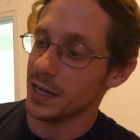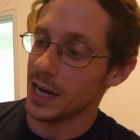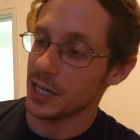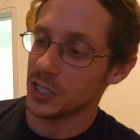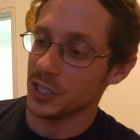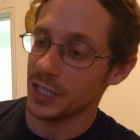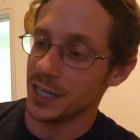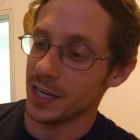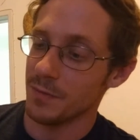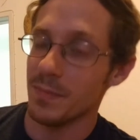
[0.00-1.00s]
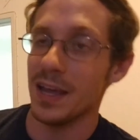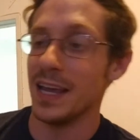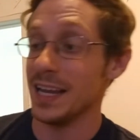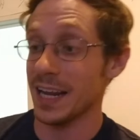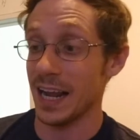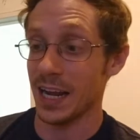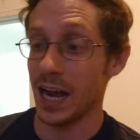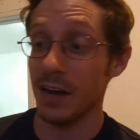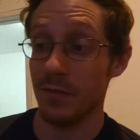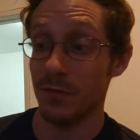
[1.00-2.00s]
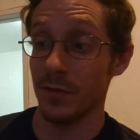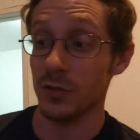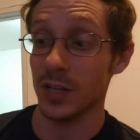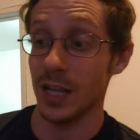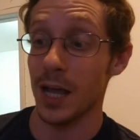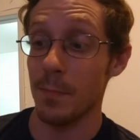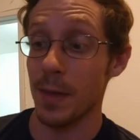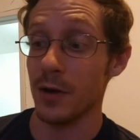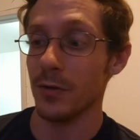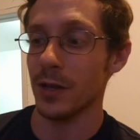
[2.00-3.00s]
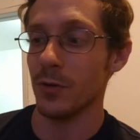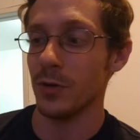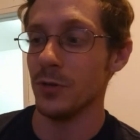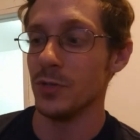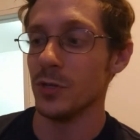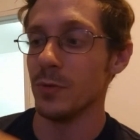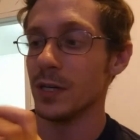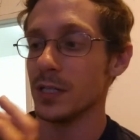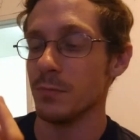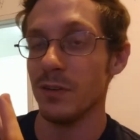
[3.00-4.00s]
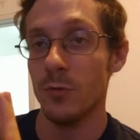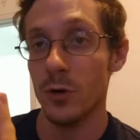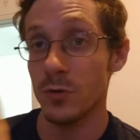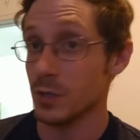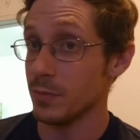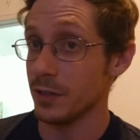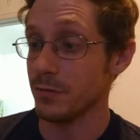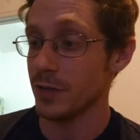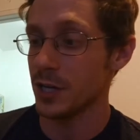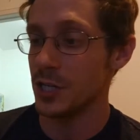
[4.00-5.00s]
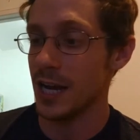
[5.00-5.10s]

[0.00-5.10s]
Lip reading: it actually it feels a lot better than it used to, because before it was completely flush.